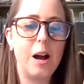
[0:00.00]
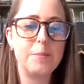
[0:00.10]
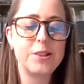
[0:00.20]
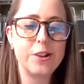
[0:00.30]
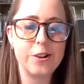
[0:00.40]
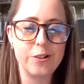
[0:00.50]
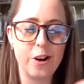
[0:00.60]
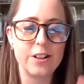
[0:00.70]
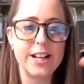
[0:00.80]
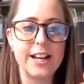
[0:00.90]
So you're
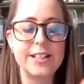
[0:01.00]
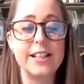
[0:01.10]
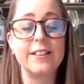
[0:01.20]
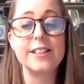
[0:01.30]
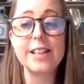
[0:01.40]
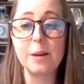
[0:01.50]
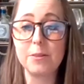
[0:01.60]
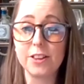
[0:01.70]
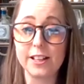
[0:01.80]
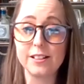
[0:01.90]
not tasting the same
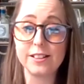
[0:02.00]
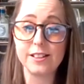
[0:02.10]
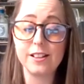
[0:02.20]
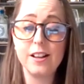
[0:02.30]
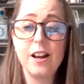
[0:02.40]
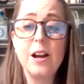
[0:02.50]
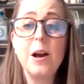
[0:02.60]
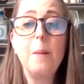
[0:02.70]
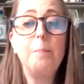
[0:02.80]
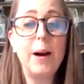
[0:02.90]
things.
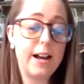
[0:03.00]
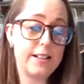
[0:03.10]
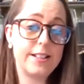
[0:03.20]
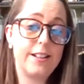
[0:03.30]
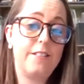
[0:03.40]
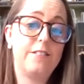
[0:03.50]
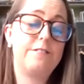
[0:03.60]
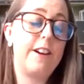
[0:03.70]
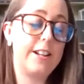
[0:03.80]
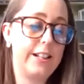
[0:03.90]
But
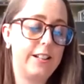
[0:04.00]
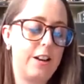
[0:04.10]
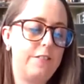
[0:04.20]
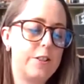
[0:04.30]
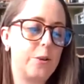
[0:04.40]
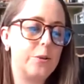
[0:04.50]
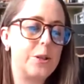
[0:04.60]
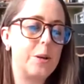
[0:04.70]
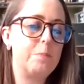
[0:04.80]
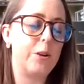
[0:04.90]
funnily enough, it's
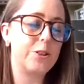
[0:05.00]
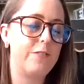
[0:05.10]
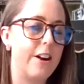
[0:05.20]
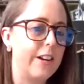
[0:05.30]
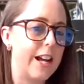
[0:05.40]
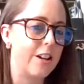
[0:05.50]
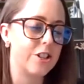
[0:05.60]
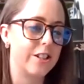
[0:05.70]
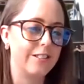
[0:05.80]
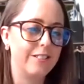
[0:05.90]
also bottle
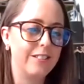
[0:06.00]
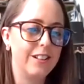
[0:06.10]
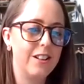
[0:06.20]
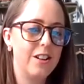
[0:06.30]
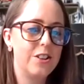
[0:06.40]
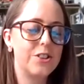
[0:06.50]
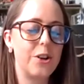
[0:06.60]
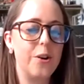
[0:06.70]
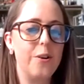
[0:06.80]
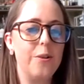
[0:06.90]
variation.
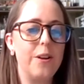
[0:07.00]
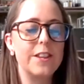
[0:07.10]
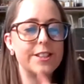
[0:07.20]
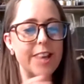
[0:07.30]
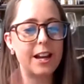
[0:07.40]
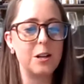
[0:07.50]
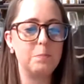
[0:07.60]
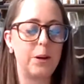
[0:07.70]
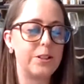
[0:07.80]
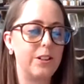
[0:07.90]
So the second
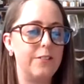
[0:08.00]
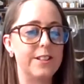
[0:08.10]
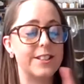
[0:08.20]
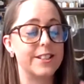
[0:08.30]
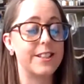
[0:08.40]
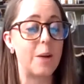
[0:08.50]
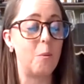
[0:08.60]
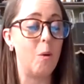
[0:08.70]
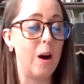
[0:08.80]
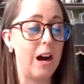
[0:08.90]
bottle, if it's the
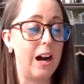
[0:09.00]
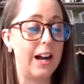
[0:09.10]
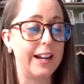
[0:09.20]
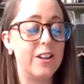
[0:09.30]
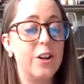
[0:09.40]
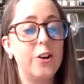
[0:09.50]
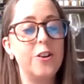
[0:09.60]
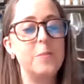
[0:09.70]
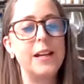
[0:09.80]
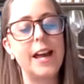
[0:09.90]
same wine,
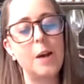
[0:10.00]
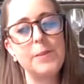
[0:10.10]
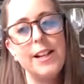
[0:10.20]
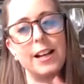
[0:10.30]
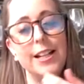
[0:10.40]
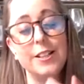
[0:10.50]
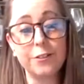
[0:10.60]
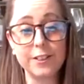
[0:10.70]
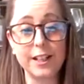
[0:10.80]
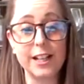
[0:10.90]
could have been kept slightly
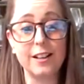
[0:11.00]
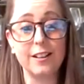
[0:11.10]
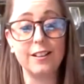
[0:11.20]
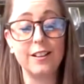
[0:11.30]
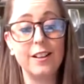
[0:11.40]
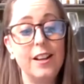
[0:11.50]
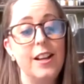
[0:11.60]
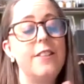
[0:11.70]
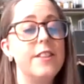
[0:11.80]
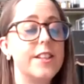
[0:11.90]
differently
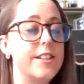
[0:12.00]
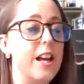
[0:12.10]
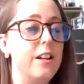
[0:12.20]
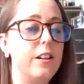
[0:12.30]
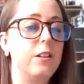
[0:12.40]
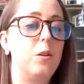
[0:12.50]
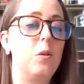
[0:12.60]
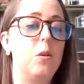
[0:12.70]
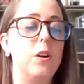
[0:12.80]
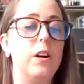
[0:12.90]
in the cellar,
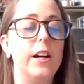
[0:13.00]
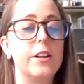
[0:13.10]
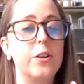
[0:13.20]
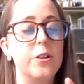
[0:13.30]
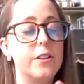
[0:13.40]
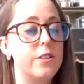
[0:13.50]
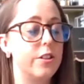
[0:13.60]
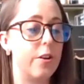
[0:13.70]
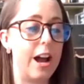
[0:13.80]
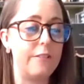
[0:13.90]
or it could, you
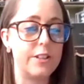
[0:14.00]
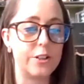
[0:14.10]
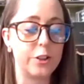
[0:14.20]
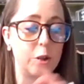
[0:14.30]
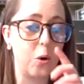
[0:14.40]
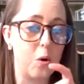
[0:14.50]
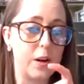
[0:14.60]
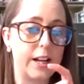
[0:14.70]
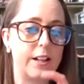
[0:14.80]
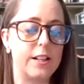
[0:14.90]
know, have a different
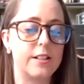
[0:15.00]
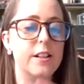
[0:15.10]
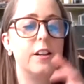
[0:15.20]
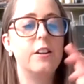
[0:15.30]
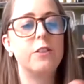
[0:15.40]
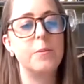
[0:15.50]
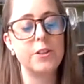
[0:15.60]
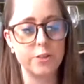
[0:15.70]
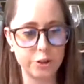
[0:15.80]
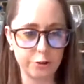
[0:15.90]
cork in it from a
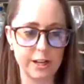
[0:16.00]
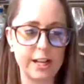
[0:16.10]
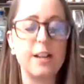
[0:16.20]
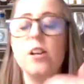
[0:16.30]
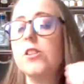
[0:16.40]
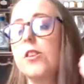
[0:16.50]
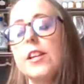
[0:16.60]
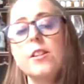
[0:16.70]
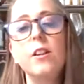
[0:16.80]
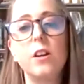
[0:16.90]
different tree. So
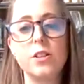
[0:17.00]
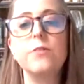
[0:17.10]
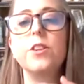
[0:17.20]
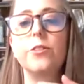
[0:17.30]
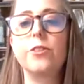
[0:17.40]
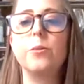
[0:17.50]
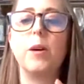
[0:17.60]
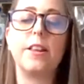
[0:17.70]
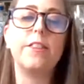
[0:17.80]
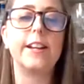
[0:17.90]
there's lots of different
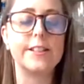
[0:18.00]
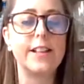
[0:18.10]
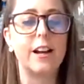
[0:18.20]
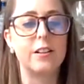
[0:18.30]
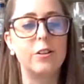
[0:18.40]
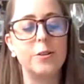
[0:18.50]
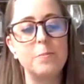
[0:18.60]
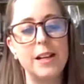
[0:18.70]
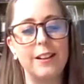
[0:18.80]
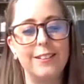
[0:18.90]
things that could
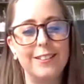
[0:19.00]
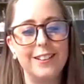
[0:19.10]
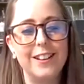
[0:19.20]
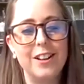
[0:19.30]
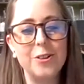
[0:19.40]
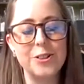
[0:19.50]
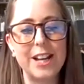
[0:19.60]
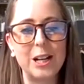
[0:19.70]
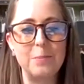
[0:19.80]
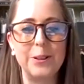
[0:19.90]
mean your
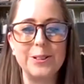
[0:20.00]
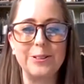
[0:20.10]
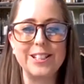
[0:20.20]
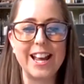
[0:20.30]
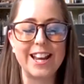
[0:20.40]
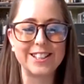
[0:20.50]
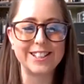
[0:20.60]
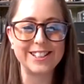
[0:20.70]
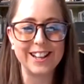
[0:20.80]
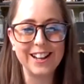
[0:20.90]
second bottle
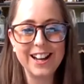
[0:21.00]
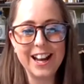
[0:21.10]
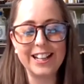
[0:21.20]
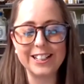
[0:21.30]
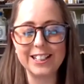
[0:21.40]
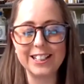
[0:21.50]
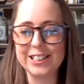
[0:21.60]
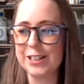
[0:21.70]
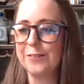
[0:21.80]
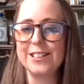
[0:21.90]
tastes a little
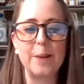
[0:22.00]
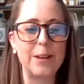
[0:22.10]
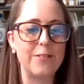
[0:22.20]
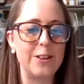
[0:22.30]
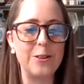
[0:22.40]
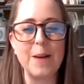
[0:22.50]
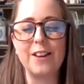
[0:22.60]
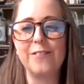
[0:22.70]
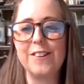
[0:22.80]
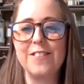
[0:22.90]
different. I'm giving you the
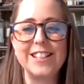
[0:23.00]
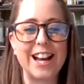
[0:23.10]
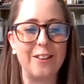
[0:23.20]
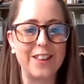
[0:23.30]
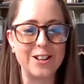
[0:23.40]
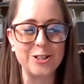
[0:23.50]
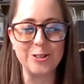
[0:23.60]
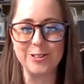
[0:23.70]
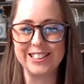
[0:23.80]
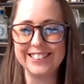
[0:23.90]
benefit of the doubt there,
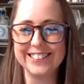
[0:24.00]
Sean.